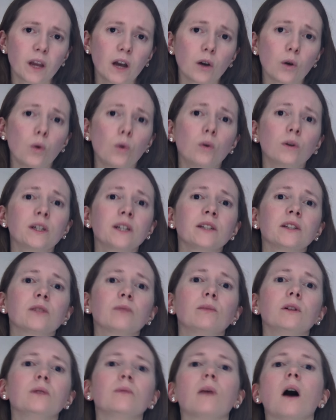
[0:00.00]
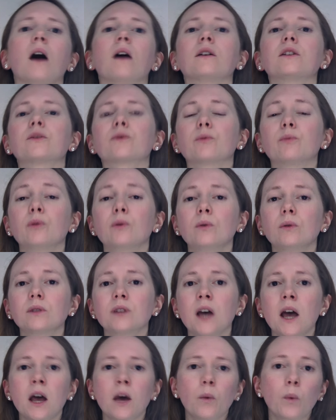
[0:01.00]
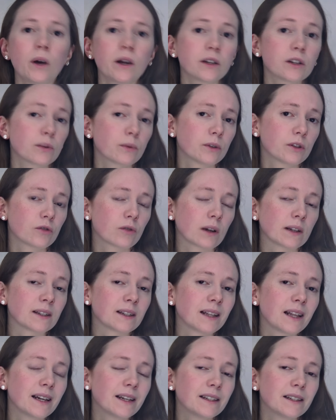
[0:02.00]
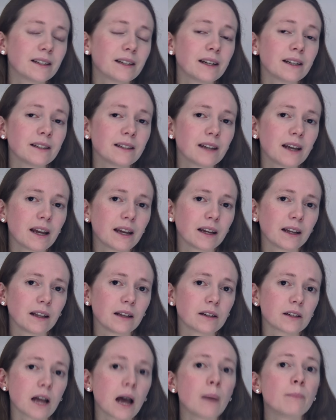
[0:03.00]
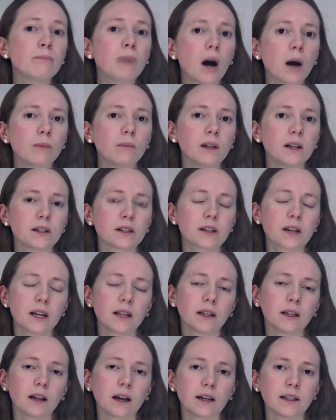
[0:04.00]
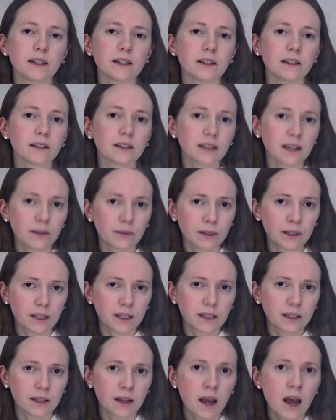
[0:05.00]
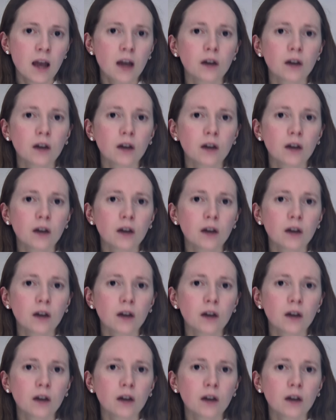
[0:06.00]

According to Blumhardt's report, which was translated into English and published in the nineteen seventies,